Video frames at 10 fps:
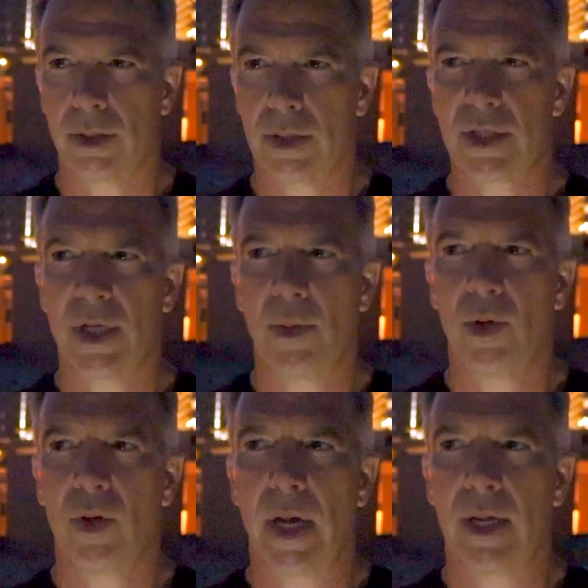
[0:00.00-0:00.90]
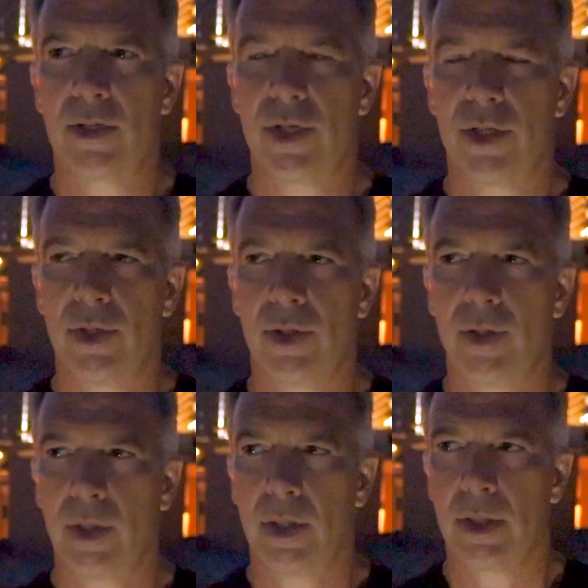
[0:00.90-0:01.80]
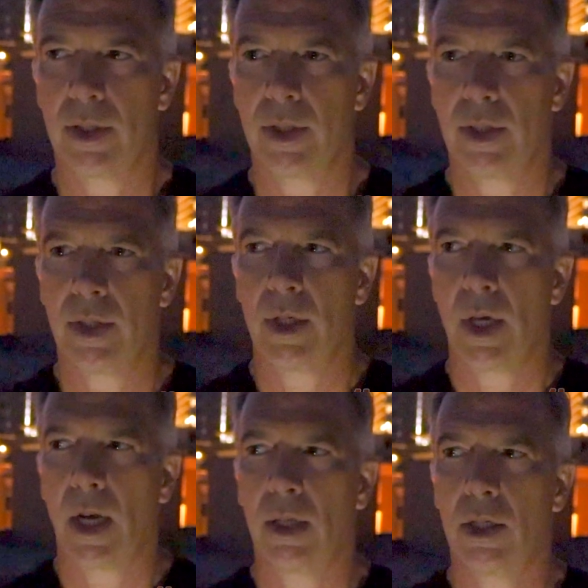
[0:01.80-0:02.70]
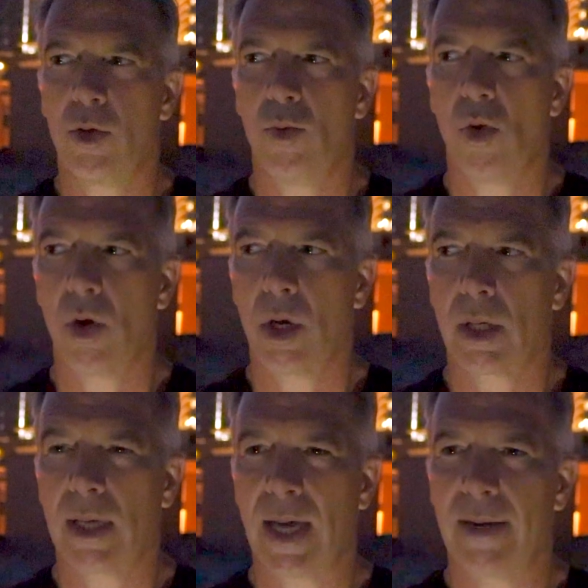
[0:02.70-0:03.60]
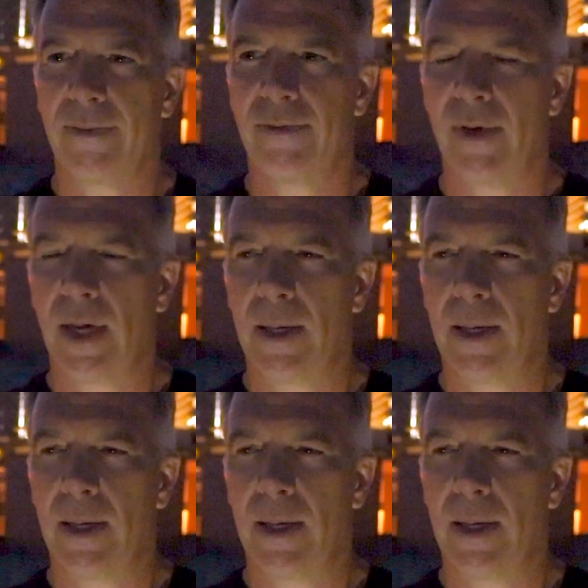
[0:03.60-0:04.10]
stumbled onto a little more kind of